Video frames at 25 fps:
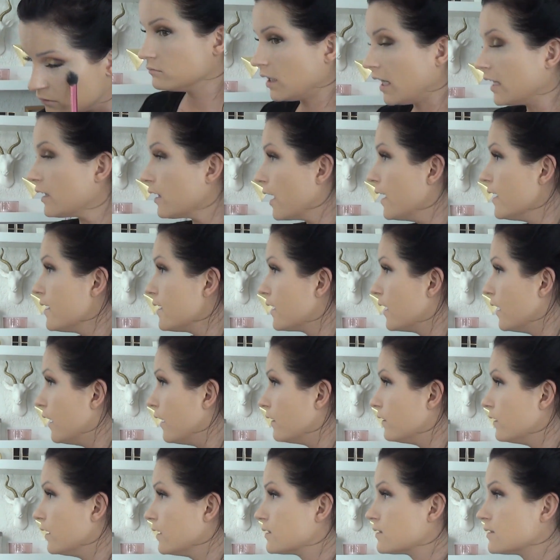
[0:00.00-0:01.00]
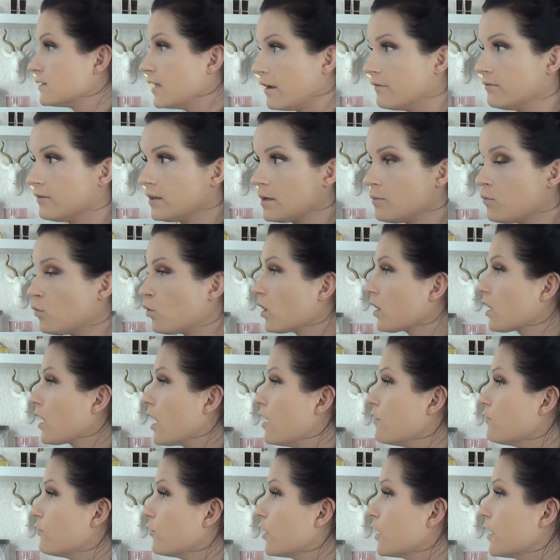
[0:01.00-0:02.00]
I like it. It's definitely more
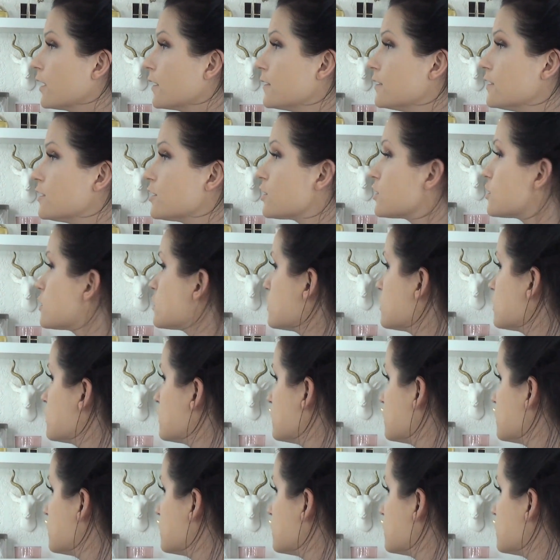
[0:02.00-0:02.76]
coverage.